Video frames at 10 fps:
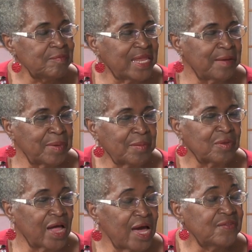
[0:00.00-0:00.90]
meeting people.
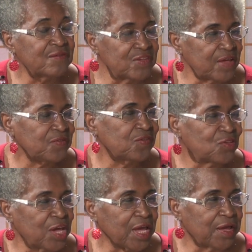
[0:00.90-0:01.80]
As of
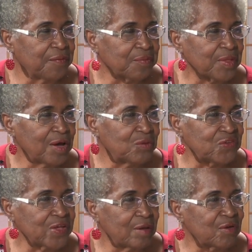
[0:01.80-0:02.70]
yesterday, I
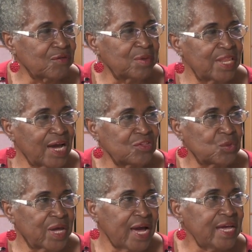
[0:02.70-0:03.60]
was coming from
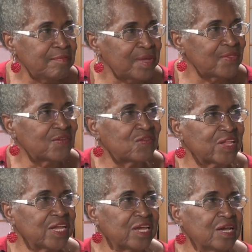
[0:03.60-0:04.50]
Alachua. I had met this
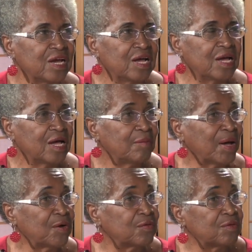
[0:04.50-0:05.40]
lady
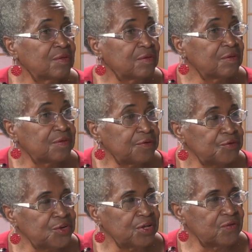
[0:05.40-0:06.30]
about
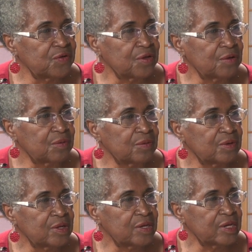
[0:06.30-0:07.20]
30 years ago.
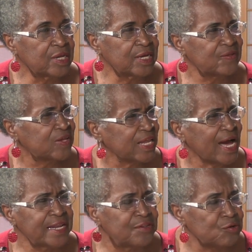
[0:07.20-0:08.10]
And I said,
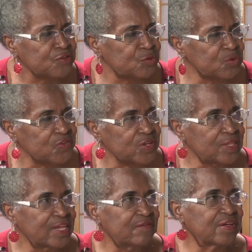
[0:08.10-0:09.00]
I didn't know if she was still
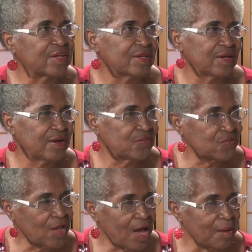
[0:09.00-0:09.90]
living. I
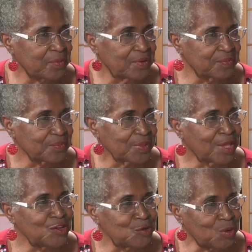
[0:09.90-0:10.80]
stopped.
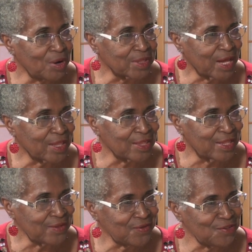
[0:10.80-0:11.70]
She walked out.
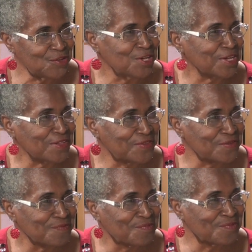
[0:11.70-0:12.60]
Lizzie Jenkins.
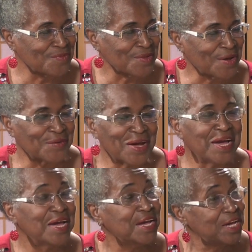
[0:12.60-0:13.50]
Okay.
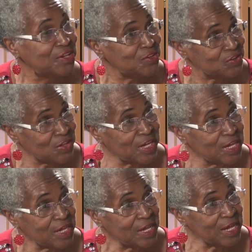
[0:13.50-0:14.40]

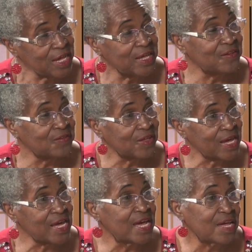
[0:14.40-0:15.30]
She is a